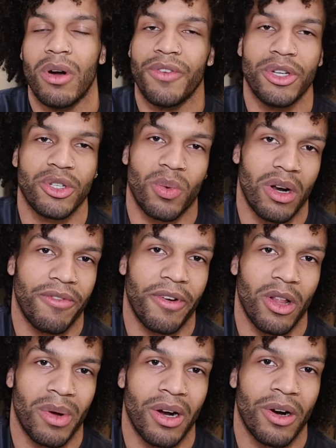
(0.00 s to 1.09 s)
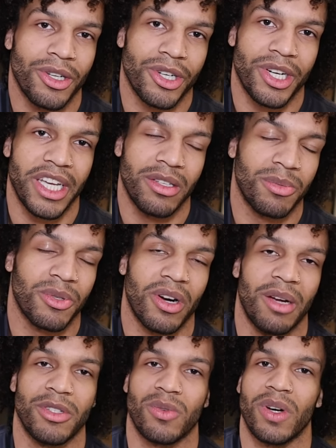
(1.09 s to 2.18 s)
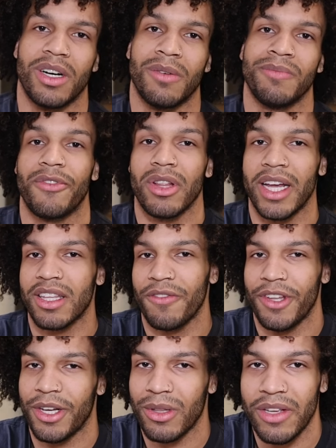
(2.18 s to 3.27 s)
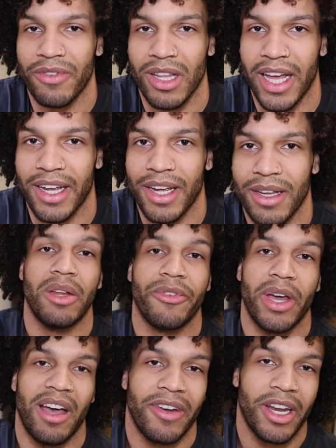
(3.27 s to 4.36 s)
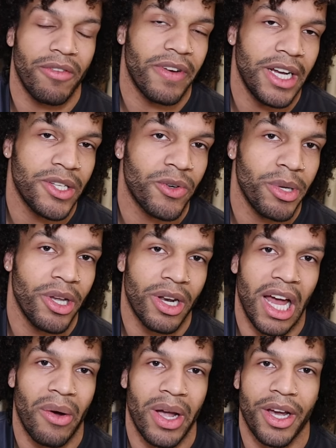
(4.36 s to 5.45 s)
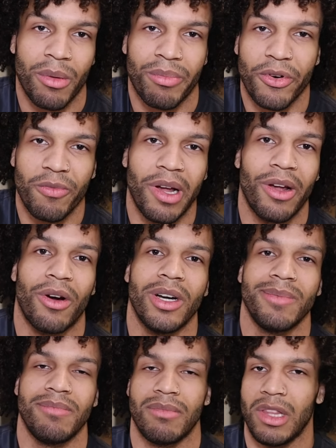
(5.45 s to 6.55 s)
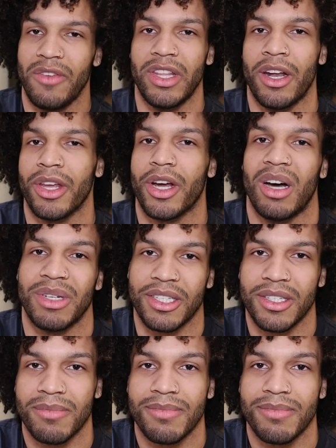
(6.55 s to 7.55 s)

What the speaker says: or if you just wanna follow my art journey, hit subscribe as well. If you liked the video, leave a like, and if you have any advice for me on how I could improve my art, leave it down in the comments.